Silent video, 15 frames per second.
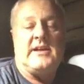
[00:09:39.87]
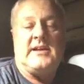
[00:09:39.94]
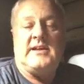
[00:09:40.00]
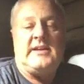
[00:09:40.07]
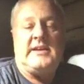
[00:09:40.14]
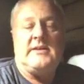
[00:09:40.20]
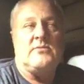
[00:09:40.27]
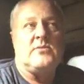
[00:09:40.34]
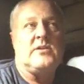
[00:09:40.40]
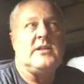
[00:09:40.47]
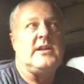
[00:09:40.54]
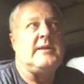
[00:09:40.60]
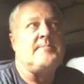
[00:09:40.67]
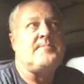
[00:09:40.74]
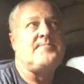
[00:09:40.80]
understand why
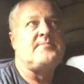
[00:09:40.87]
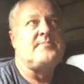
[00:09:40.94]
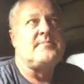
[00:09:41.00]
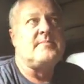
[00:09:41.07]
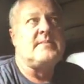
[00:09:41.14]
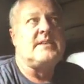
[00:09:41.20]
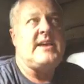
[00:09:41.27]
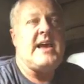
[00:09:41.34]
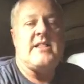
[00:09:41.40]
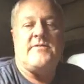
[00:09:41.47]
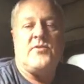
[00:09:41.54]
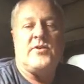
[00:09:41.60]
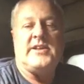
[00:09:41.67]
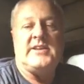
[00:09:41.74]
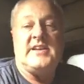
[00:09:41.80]
Schneider pulled their
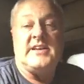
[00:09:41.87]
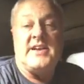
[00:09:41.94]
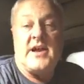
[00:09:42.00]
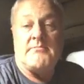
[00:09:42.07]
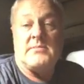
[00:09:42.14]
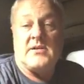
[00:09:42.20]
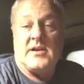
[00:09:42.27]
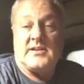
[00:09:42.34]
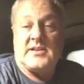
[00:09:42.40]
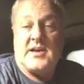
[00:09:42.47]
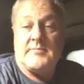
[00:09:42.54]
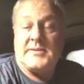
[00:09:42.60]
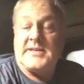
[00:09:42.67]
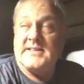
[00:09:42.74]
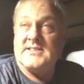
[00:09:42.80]
operations
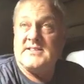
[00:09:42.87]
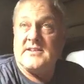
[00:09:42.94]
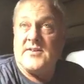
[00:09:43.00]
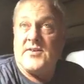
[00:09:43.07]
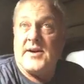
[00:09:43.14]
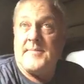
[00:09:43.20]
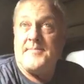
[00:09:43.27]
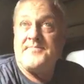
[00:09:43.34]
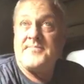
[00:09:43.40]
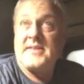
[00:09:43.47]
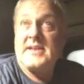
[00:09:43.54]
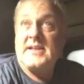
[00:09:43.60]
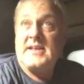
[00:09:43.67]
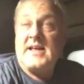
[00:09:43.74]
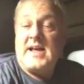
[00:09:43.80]
centers out of
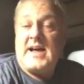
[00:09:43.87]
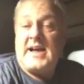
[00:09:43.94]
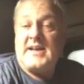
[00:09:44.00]
California.